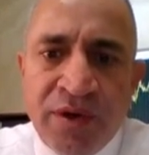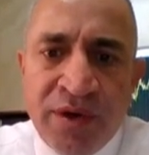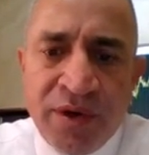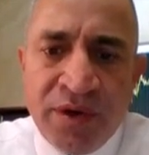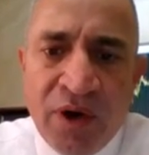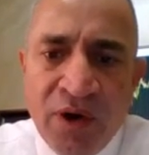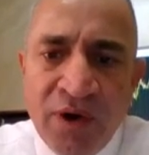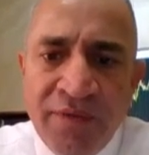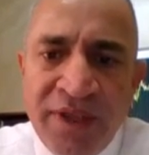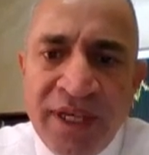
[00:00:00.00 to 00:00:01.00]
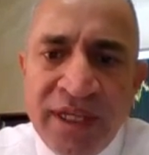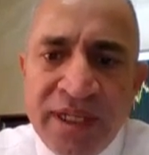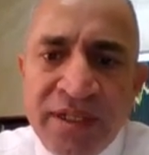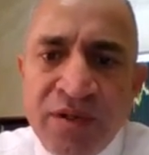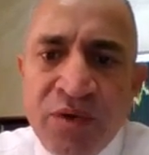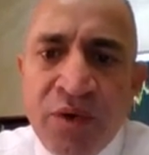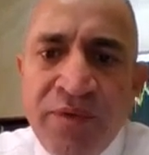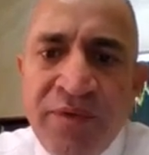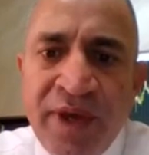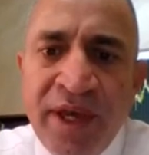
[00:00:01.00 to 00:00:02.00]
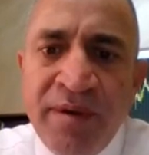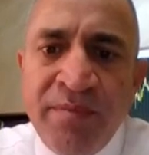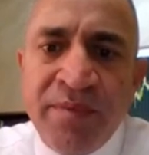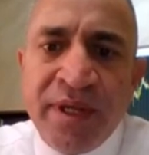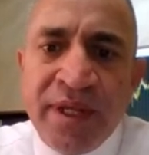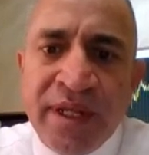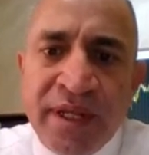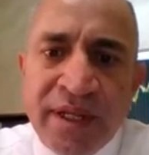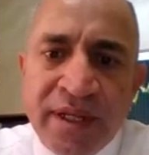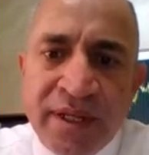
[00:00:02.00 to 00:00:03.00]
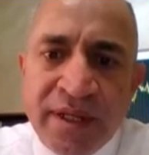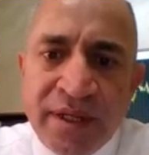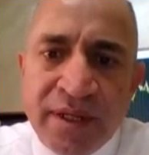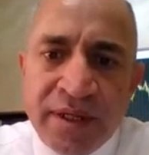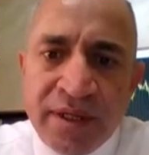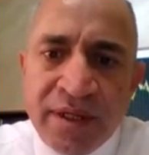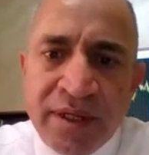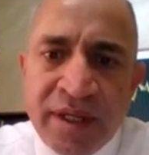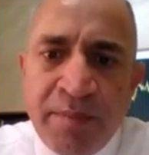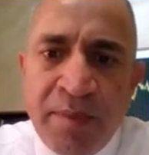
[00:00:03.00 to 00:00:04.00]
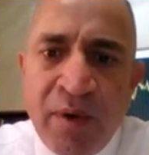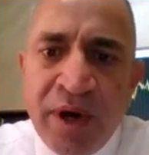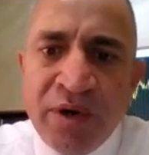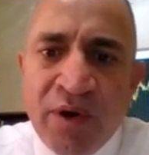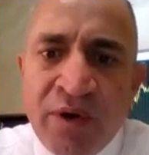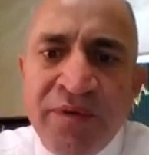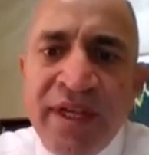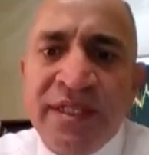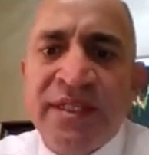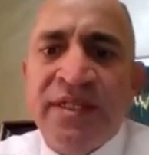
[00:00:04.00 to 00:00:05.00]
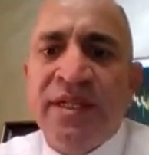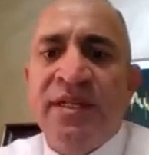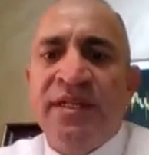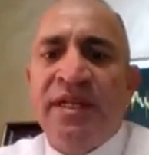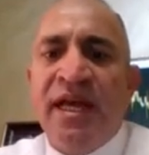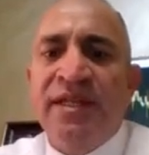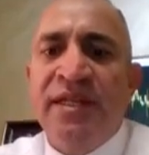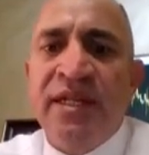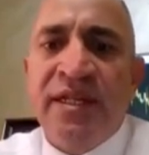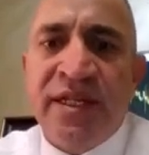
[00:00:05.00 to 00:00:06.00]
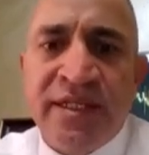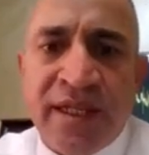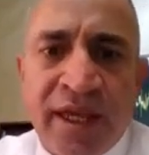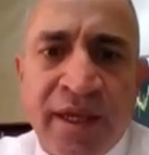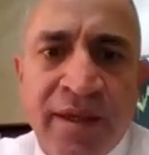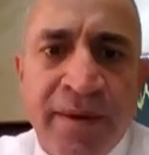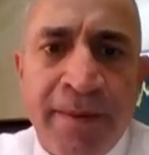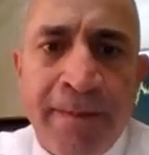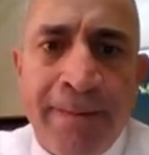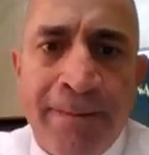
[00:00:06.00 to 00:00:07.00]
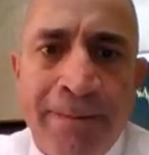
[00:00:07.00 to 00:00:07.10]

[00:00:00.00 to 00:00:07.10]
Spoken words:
So all of these confirm the power of this candlestick.